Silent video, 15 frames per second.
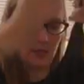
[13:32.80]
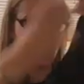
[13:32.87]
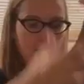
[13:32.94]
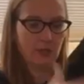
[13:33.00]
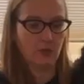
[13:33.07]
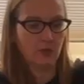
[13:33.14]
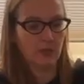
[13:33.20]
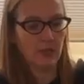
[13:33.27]
that's
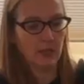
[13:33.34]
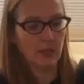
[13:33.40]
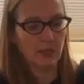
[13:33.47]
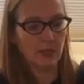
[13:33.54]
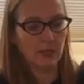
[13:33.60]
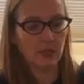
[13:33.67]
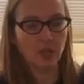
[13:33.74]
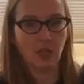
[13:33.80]
an interesting
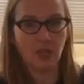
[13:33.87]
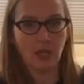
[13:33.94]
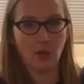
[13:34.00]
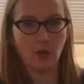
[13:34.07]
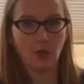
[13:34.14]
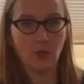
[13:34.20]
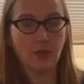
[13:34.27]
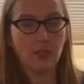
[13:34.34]
thing to check
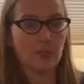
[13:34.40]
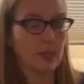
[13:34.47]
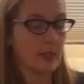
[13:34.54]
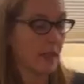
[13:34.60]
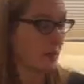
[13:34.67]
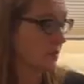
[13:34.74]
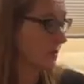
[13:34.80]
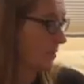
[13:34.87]
out. Quince,
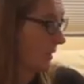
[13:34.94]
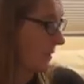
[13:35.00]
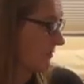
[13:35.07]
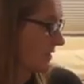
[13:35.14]
they also